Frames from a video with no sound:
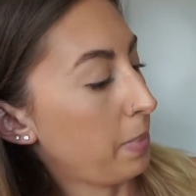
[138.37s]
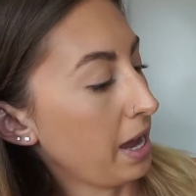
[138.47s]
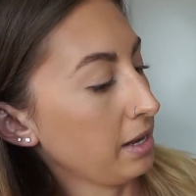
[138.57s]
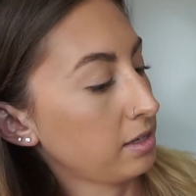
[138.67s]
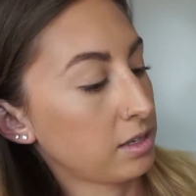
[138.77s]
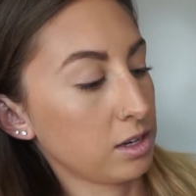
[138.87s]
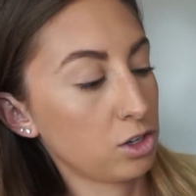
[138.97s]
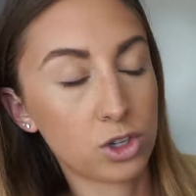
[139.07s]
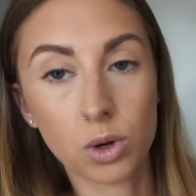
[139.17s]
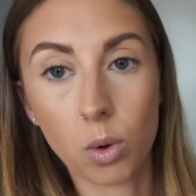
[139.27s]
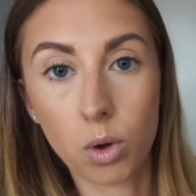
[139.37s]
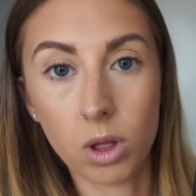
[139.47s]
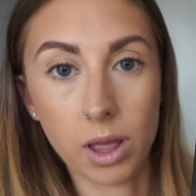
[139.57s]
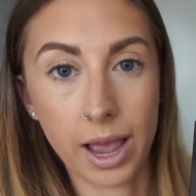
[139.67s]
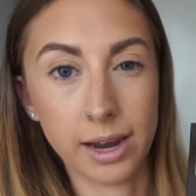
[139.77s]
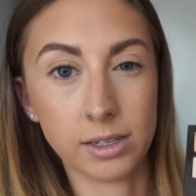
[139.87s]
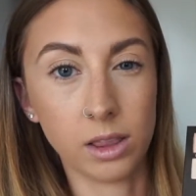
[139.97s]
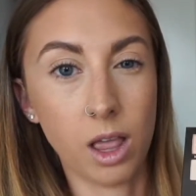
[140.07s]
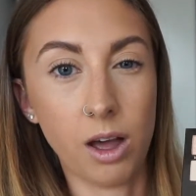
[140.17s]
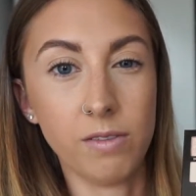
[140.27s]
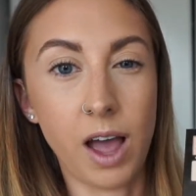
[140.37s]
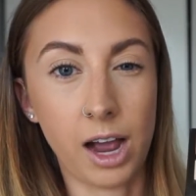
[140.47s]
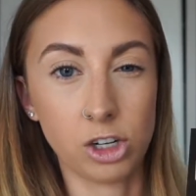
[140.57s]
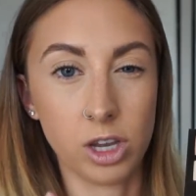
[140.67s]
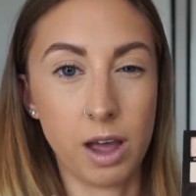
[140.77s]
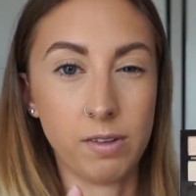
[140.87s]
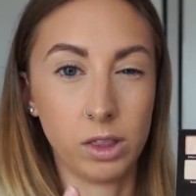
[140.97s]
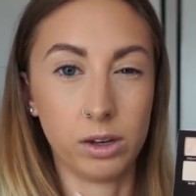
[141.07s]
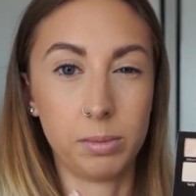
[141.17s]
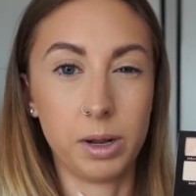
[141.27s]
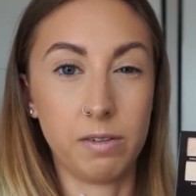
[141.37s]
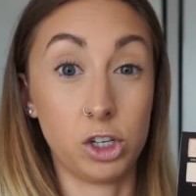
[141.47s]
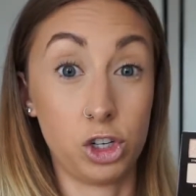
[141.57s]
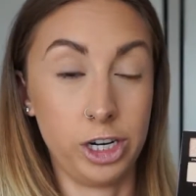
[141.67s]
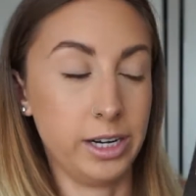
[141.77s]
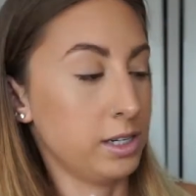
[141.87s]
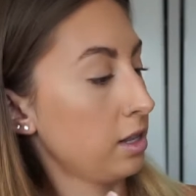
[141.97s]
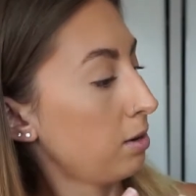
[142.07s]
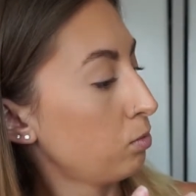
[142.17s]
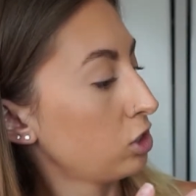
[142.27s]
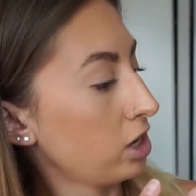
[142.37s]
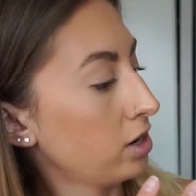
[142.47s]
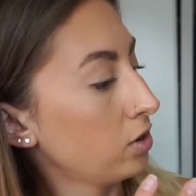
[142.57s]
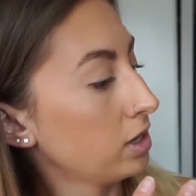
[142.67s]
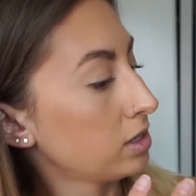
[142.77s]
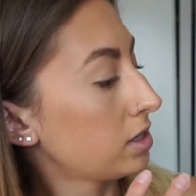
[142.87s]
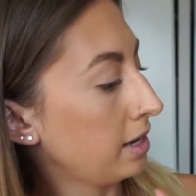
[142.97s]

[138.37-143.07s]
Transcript: Base, Soul, and Love actually have a little bit of a sheen to them, which I noticed.